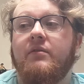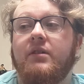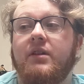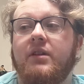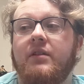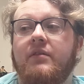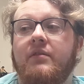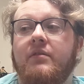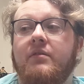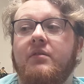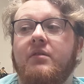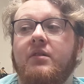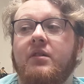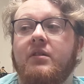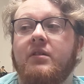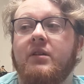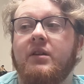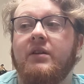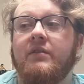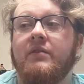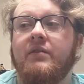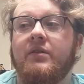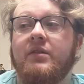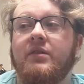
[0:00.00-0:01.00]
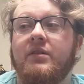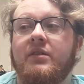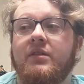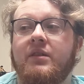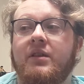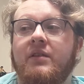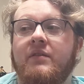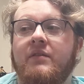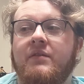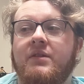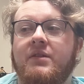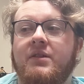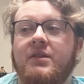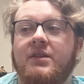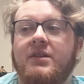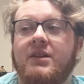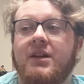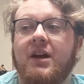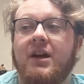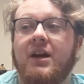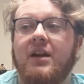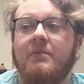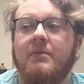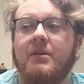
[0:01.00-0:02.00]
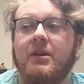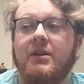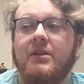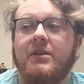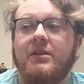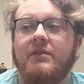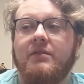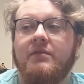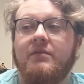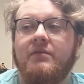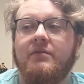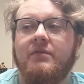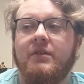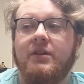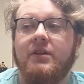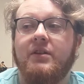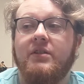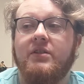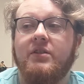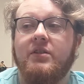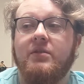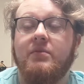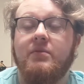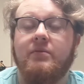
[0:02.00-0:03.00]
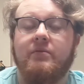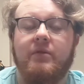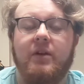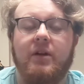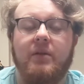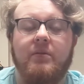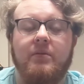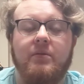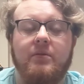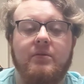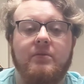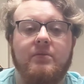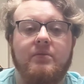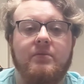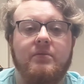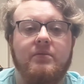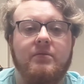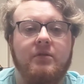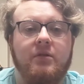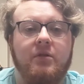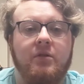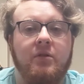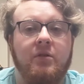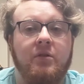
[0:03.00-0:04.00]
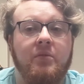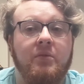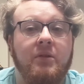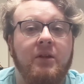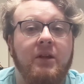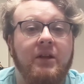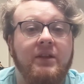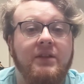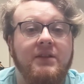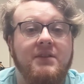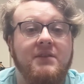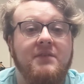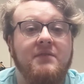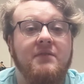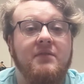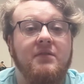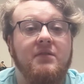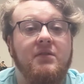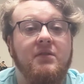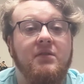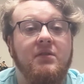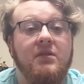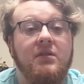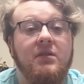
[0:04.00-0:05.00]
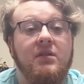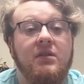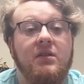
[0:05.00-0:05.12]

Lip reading: give the time and actually finish up and wrap up all the plans for